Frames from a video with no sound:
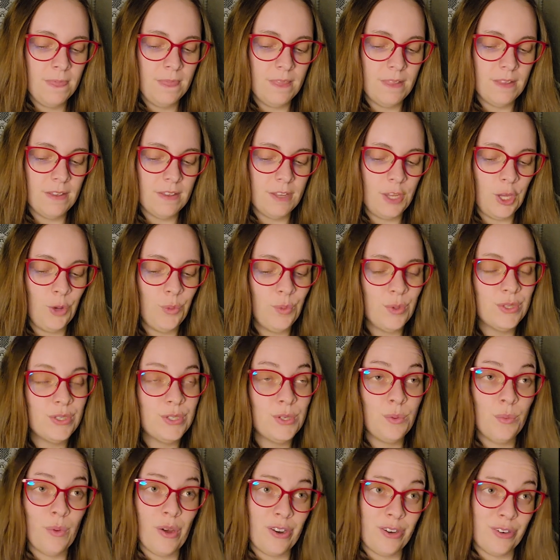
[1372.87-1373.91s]
You will
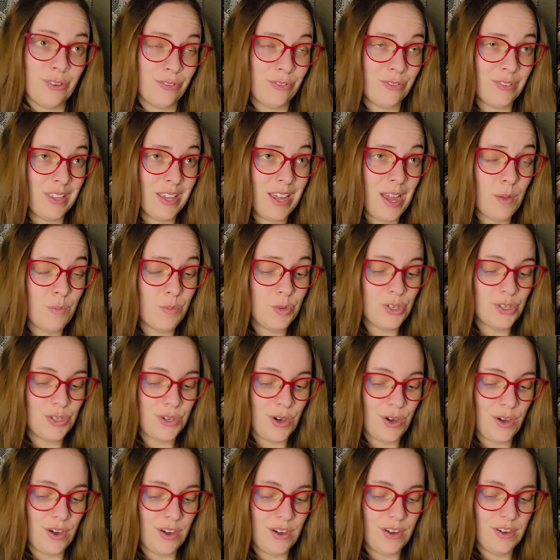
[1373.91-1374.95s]
do wonderfully, I'm
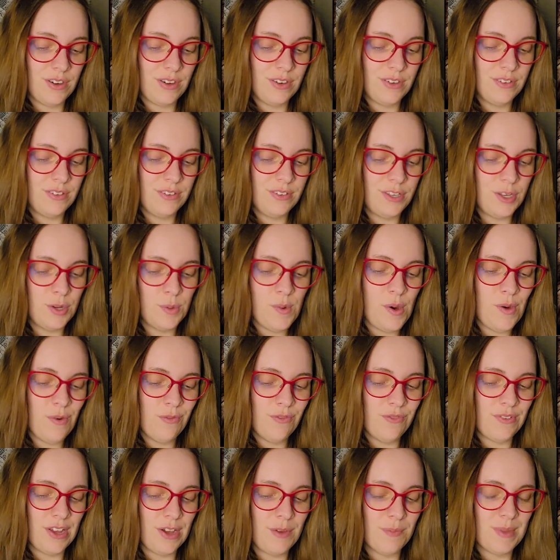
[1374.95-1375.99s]
sure. You won't
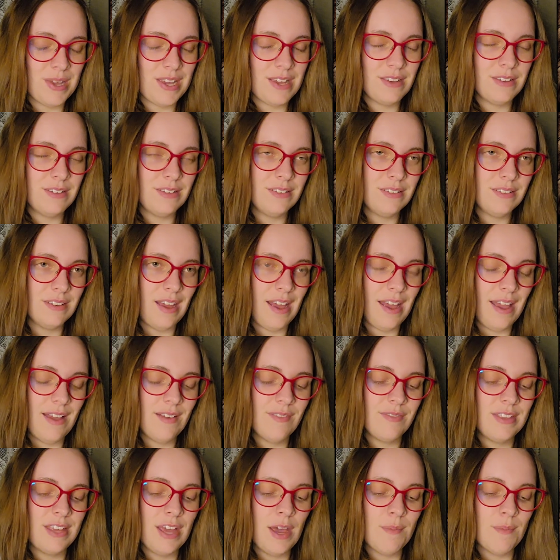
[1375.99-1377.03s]
fail me. I
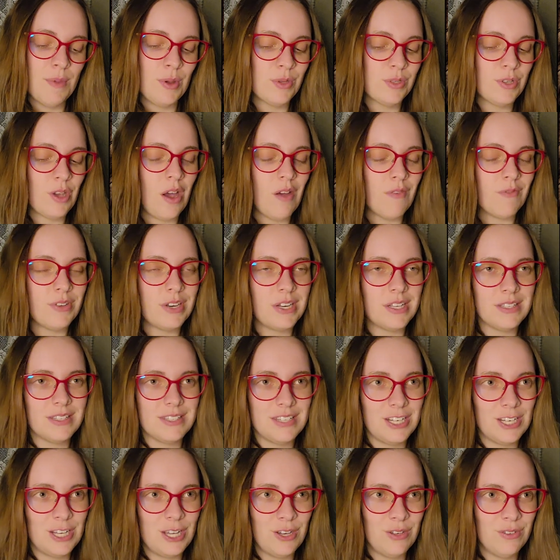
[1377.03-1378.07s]
have the utmost confidence
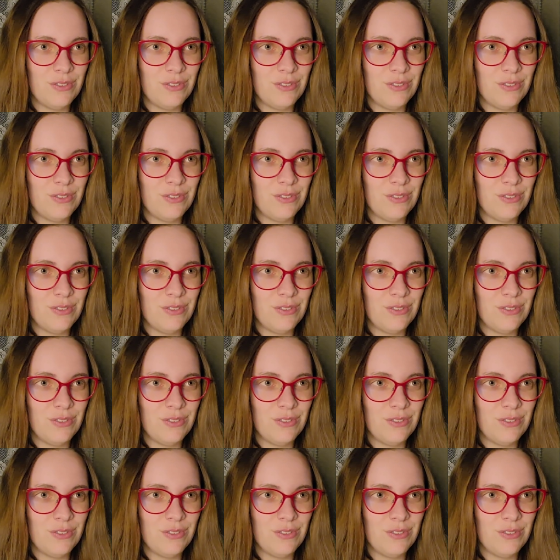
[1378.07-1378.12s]
in you.